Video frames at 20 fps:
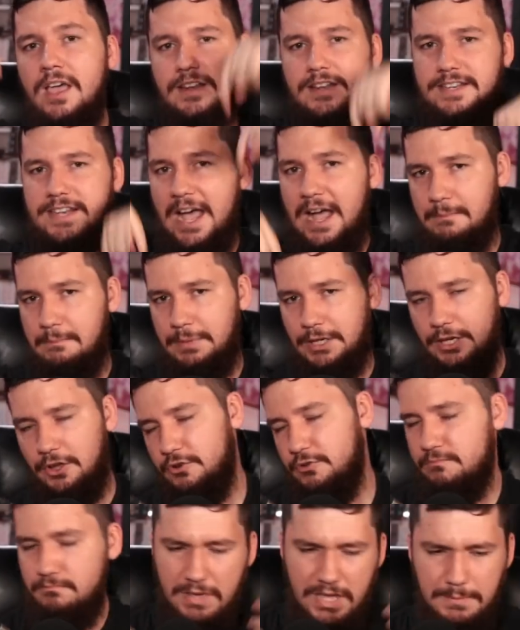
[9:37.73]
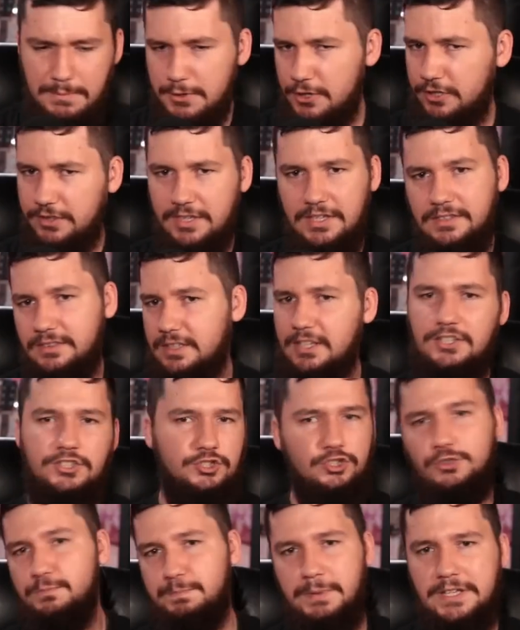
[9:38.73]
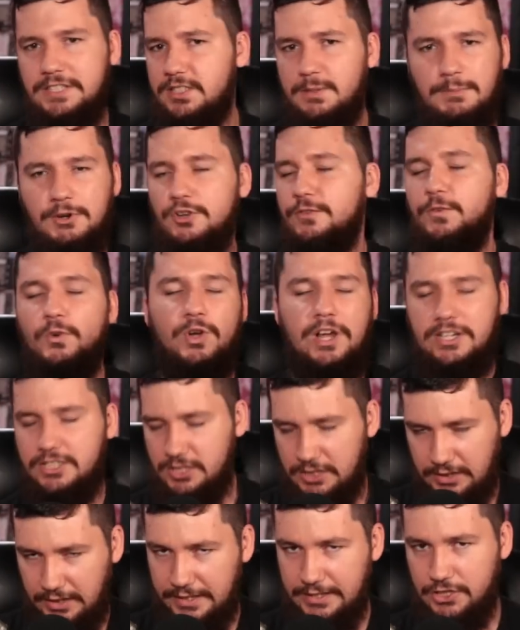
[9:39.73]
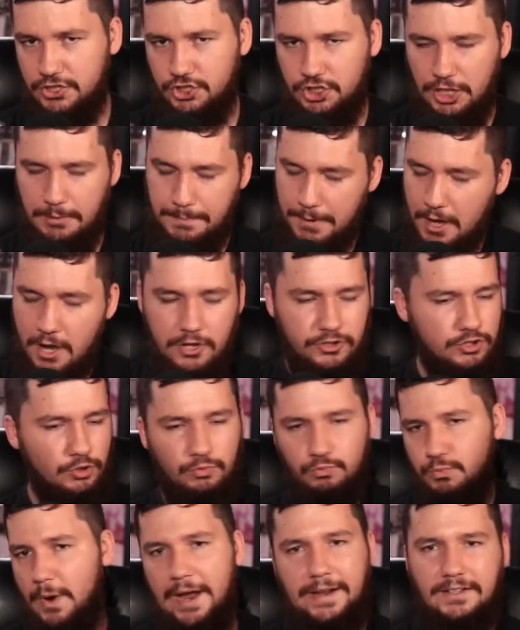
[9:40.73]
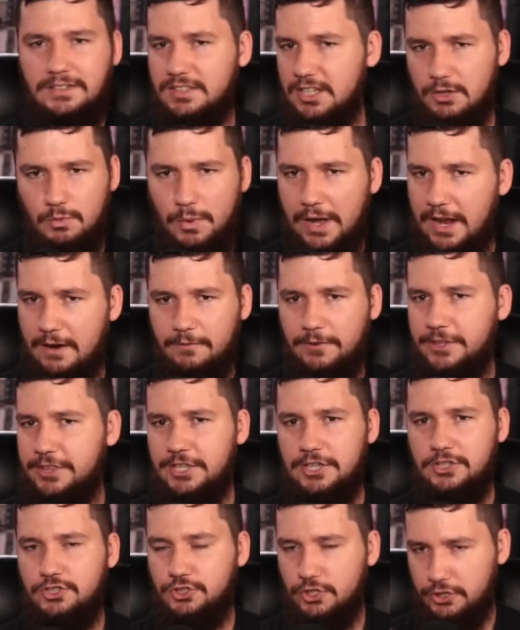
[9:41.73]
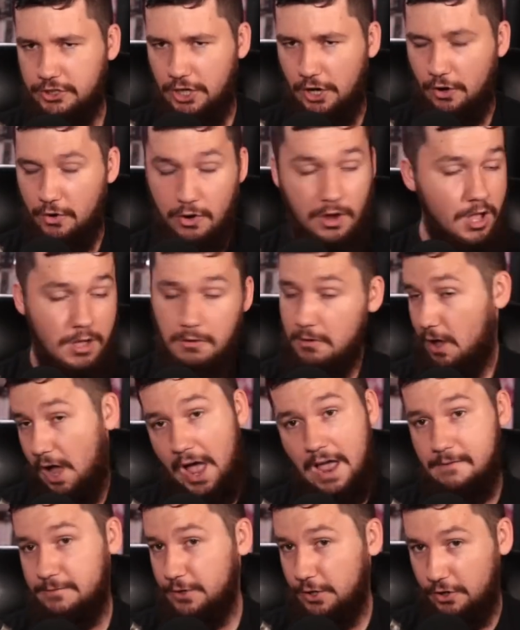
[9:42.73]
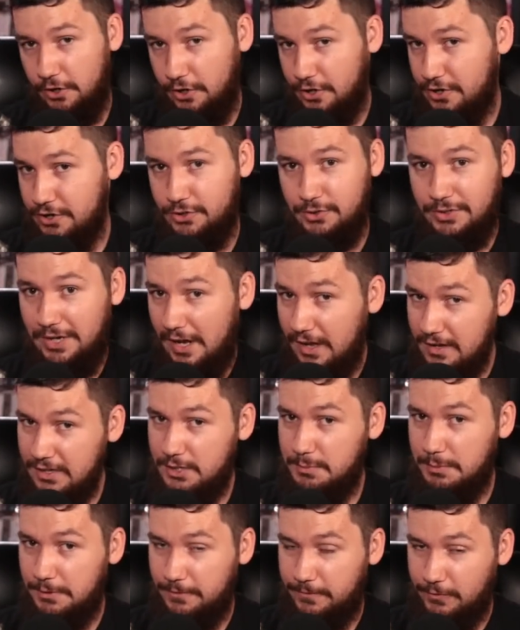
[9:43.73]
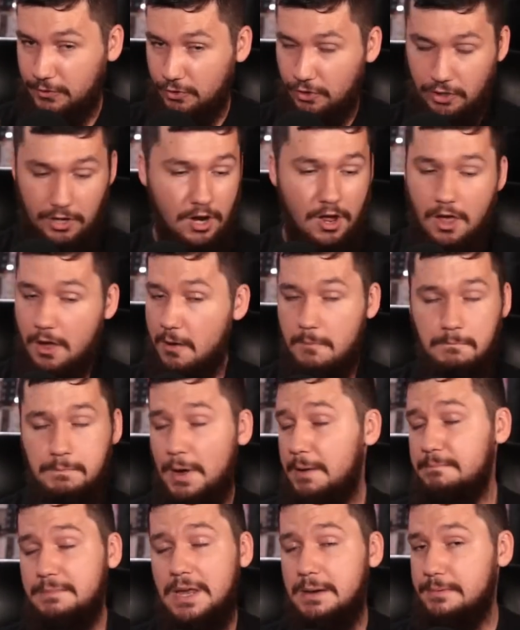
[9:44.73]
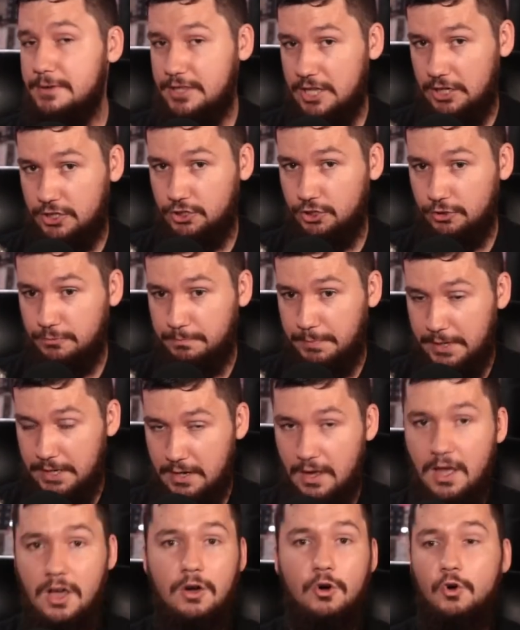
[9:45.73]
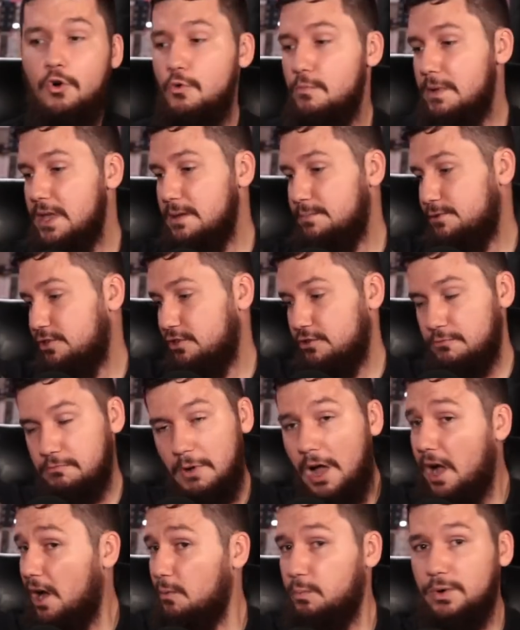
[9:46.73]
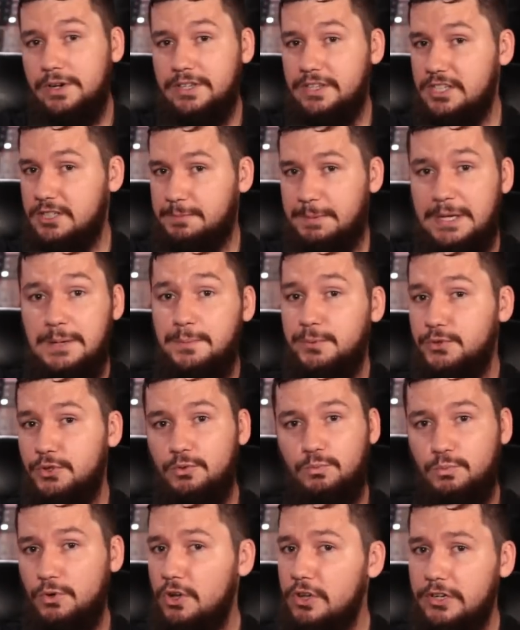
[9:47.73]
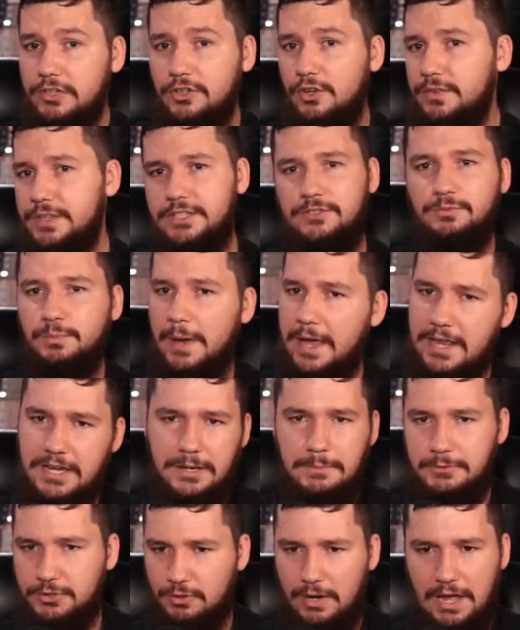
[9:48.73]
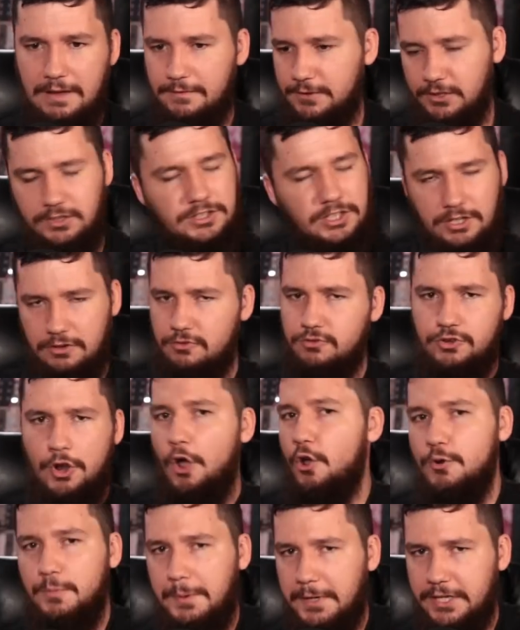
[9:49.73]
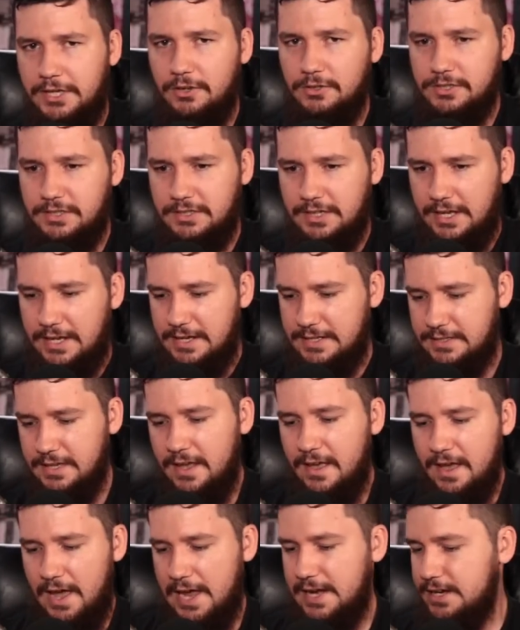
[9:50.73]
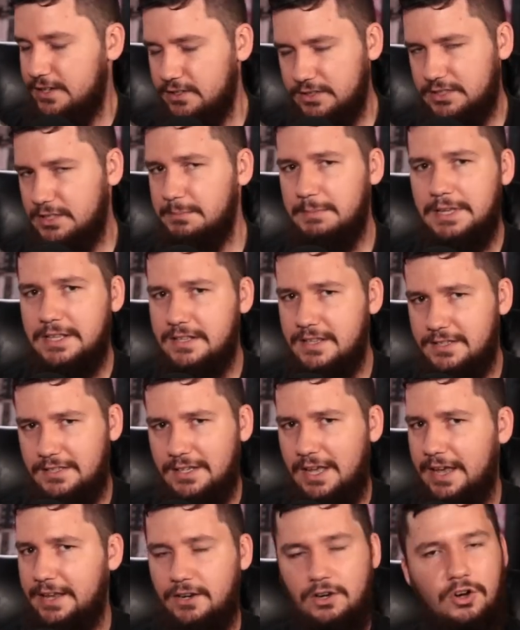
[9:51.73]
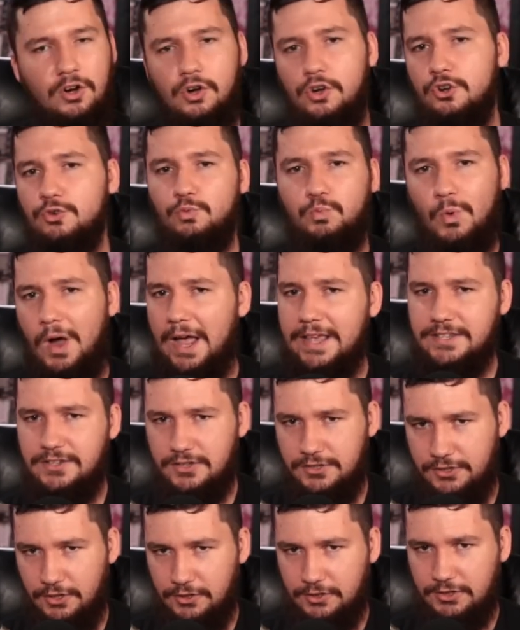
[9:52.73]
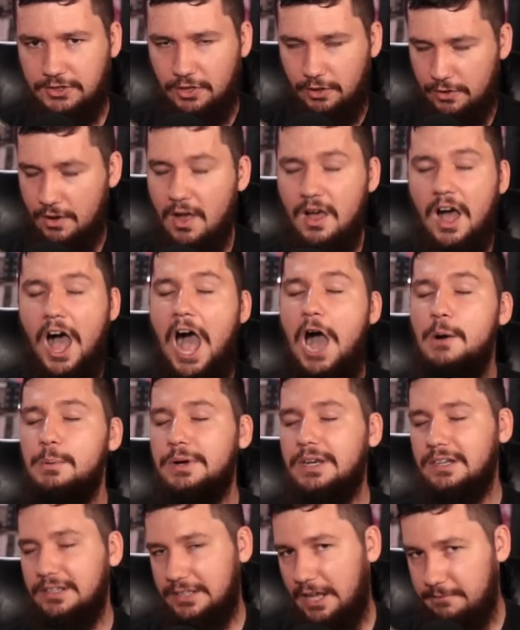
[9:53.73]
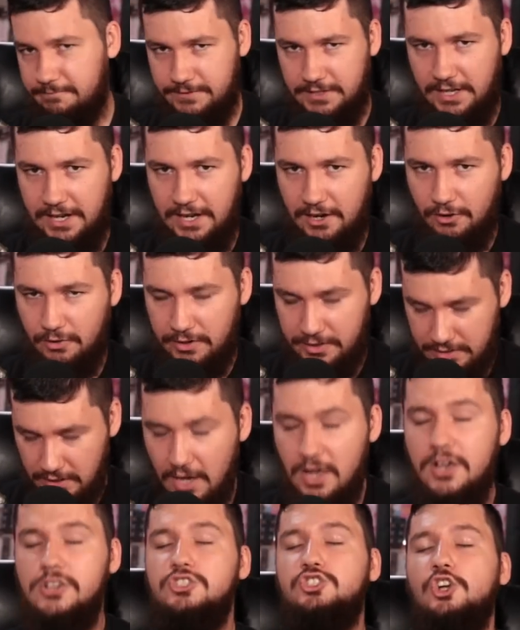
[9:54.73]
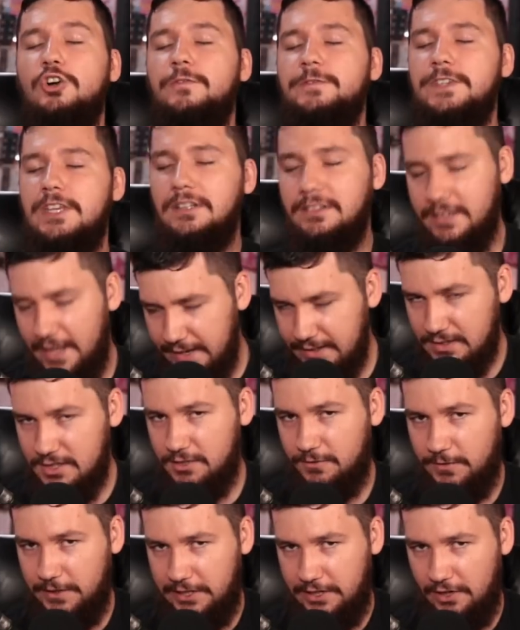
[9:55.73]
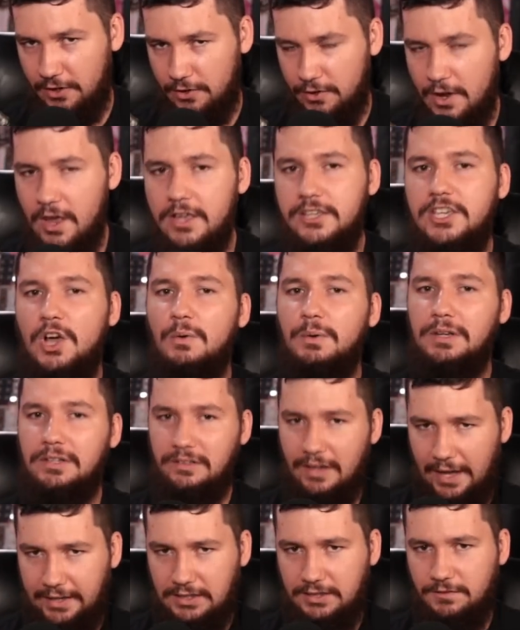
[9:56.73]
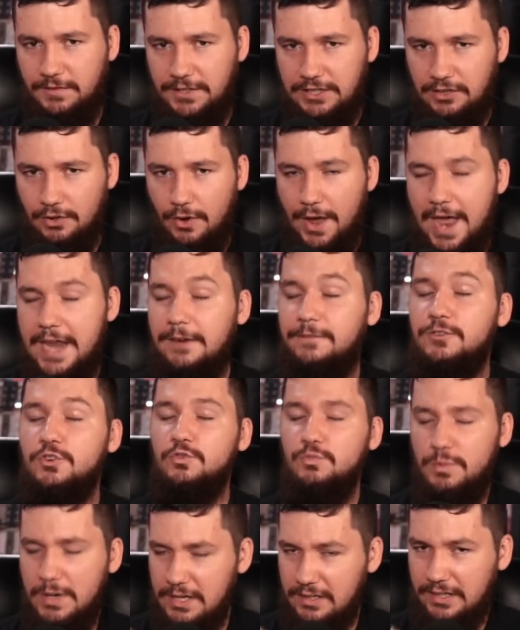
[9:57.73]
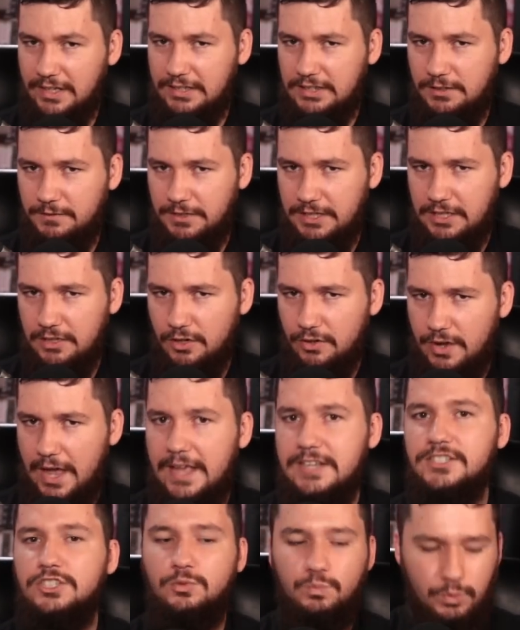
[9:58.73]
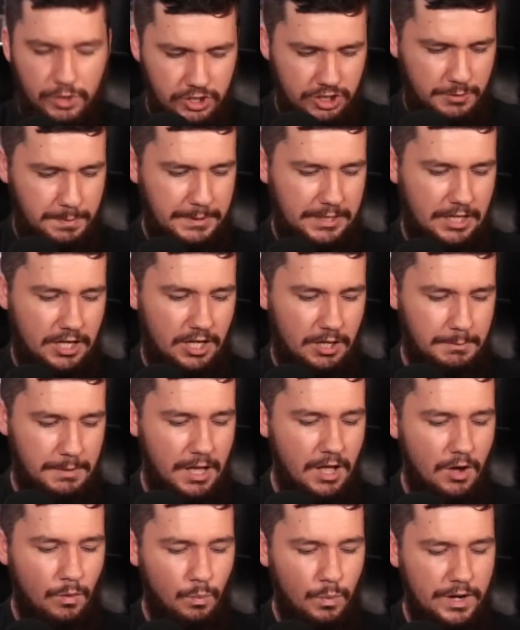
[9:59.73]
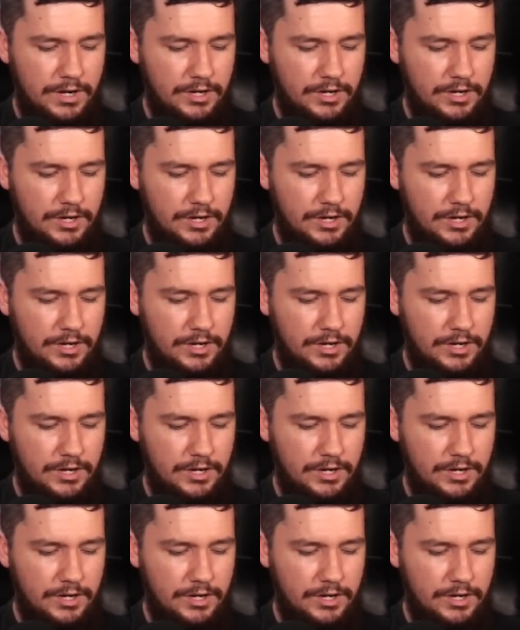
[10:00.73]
down below. Maybe you think there should be some overarching leadership directing where everything should go. I've not heard a good argument for it, but maybe there should be. Or maybe you are one of these people that work on these random drivers that nobody else needs and you got some insight on why you do so. I would love to hear it. So if you like this video, go and like the video. And if you really like the video and you want to become one